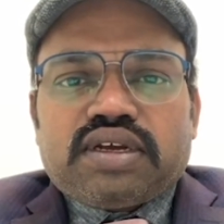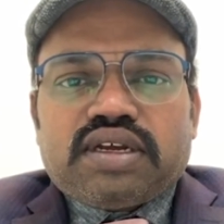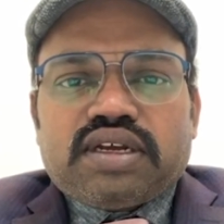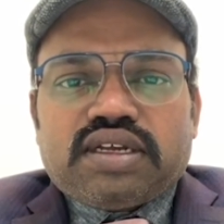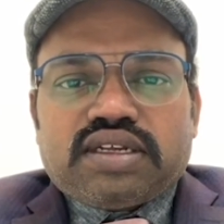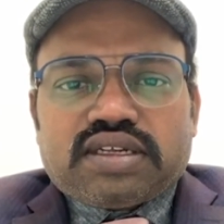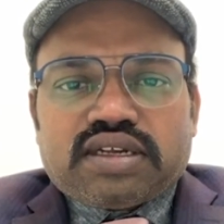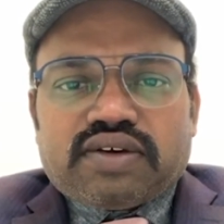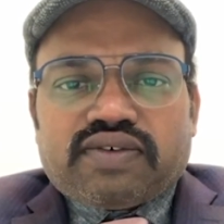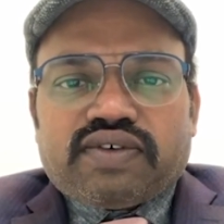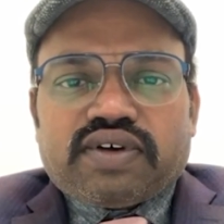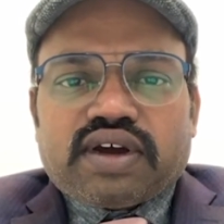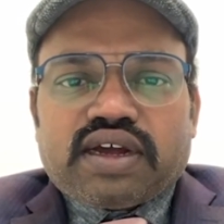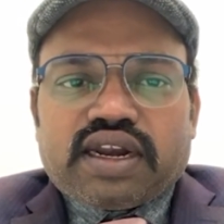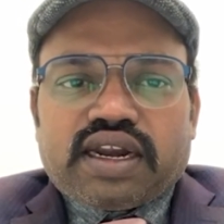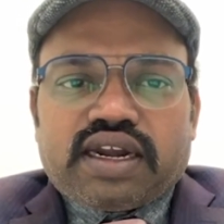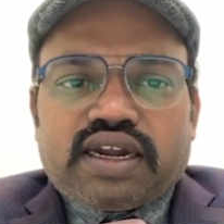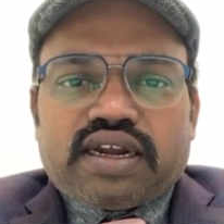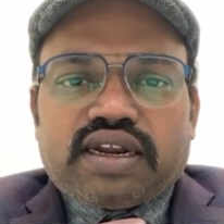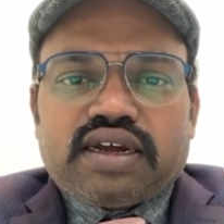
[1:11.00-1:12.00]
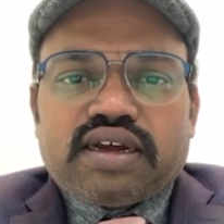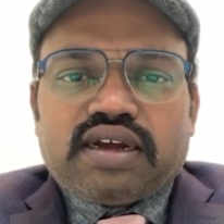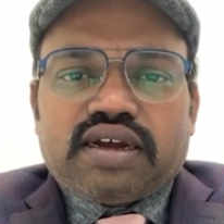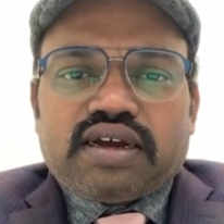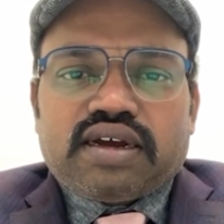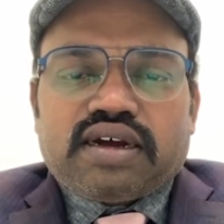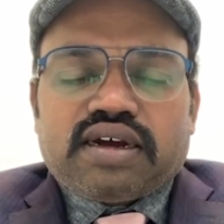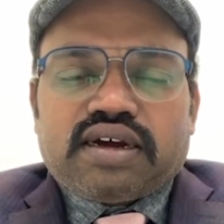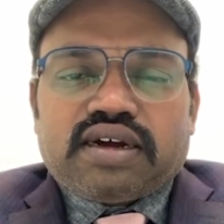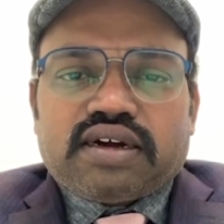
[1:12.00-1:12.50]
is of a great
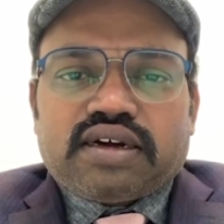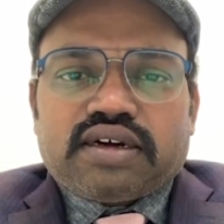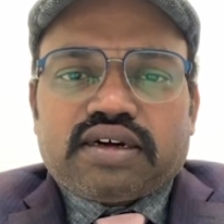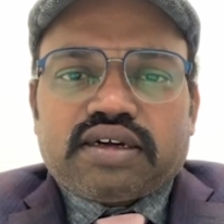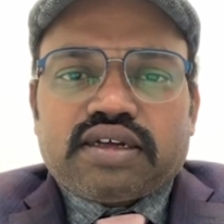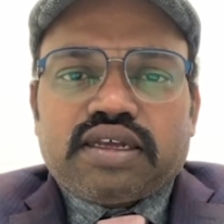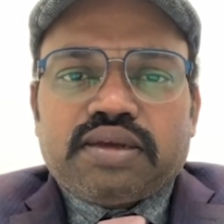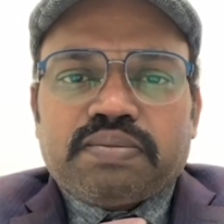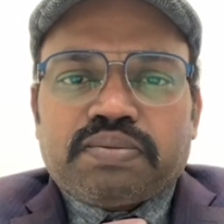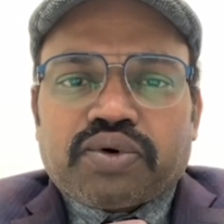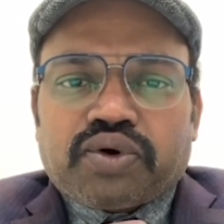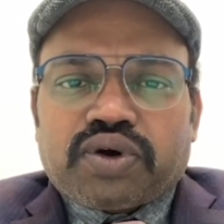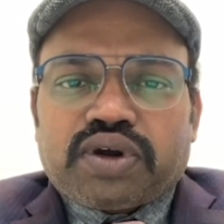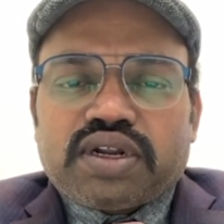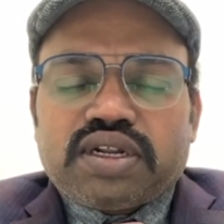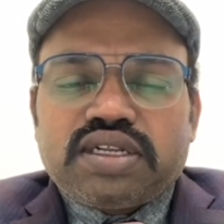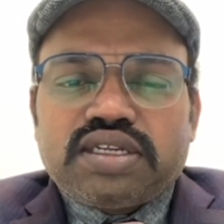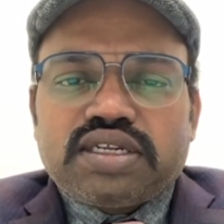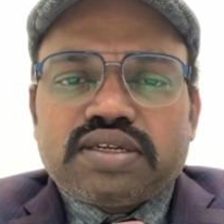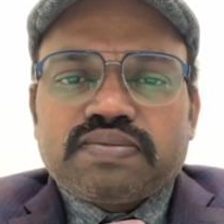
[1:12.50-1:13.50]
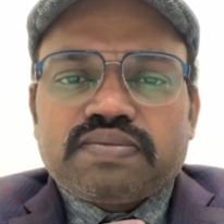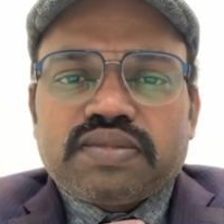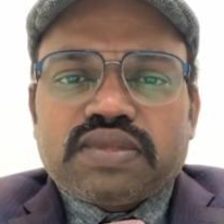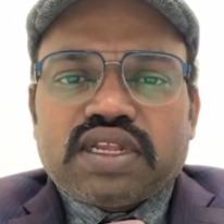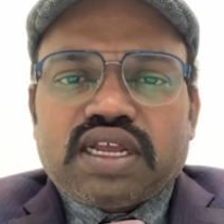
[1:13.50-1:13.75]
importance.